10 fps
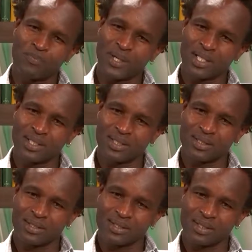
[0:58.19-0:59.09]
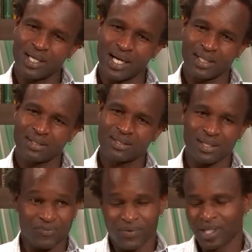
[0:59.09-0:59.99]
practiced art
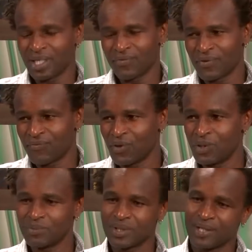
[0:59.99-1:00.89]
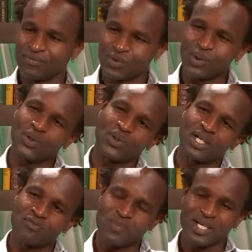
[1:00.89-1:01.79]
in very different forms. I've drawn,
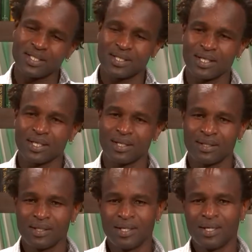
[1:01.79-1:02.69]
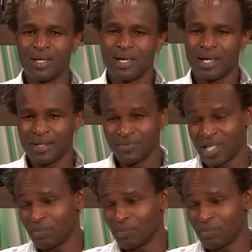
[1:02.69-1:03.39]
I've painted, I have done